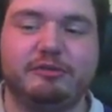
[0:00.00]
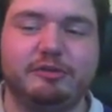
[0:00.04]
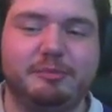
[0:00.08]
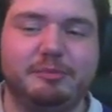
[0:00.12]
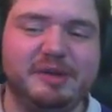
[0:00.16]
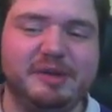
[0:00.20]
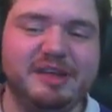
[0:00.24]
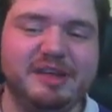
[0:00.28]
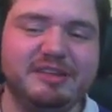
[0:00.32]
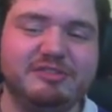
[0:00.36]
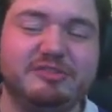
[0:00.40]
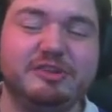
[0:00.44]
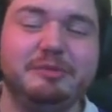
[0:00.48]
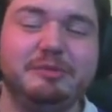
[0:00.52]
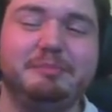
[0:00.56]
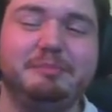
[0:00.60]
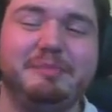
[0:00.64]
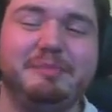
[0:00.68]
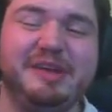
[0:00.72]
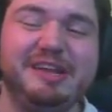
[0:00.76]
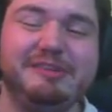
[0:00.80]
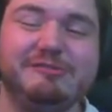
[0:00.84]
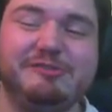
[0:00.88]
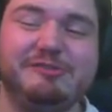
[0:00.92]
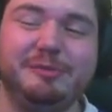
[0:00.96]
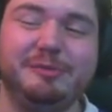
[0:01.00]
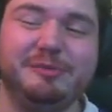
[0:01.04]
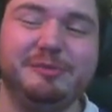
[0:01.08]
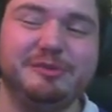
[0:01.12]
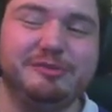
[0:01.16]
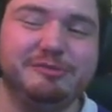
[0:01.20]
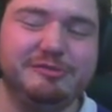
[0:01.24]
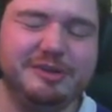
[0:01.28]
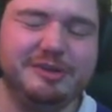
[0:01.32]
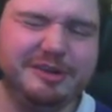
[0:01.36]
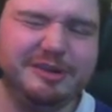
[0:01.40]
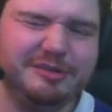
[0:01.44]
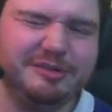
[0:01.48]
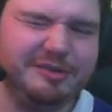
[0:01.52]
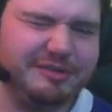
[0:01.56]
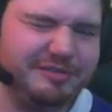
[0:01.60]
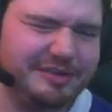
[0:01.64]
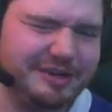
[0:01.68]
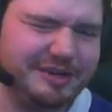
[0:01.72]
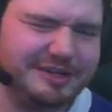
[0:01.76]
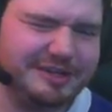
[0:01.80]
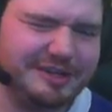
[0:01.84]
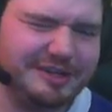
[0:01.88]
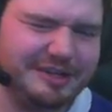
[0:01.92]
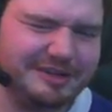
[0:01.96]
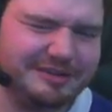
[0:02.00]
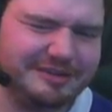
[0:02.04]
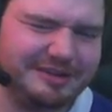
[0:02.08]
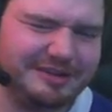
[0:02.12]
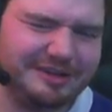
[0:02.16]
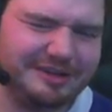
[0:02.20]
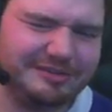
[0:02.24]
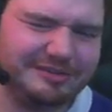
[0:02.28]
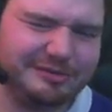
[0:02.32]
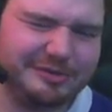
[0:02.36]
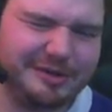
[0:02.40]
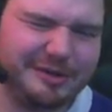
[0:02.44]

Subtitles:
So PSG beat Real Madrid. I think that's what